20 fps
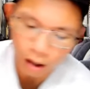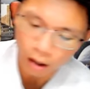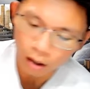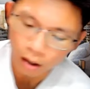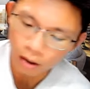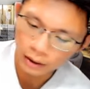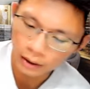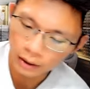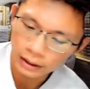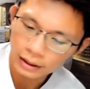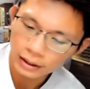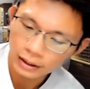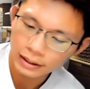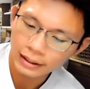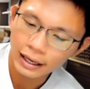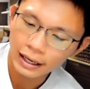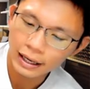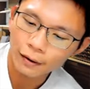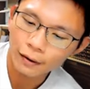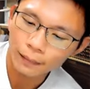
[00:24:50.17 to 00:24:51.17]
Okay,
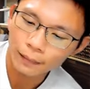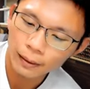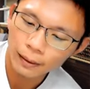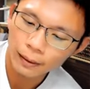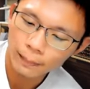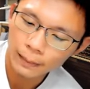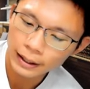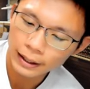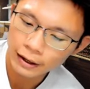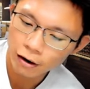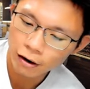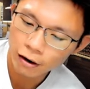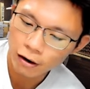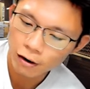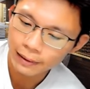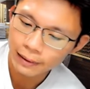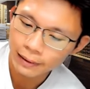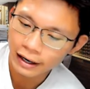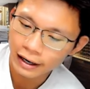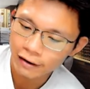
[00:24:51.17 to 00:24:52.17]
that will be
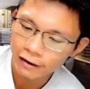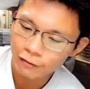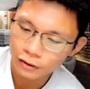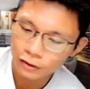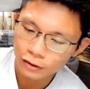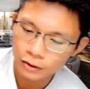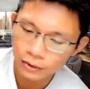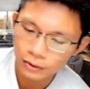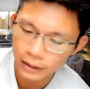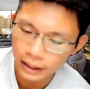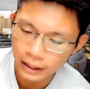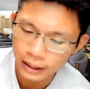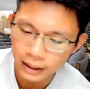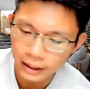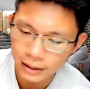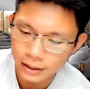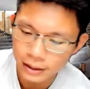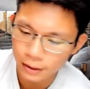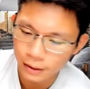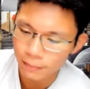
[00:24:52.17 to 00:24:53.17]
all we have for today.
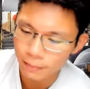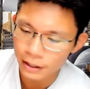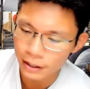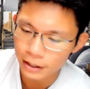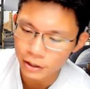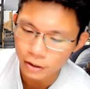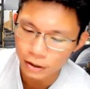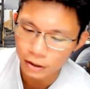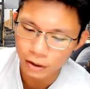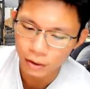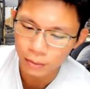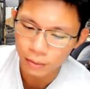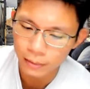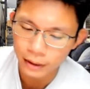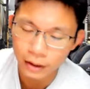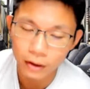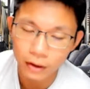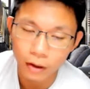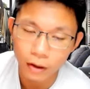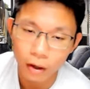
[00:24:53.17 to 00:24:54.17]
So make sure you
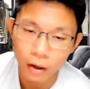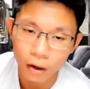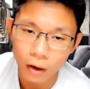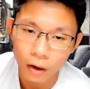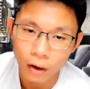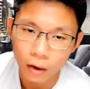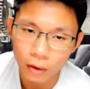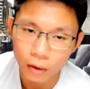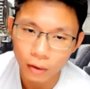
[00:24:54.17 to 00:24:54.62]
make a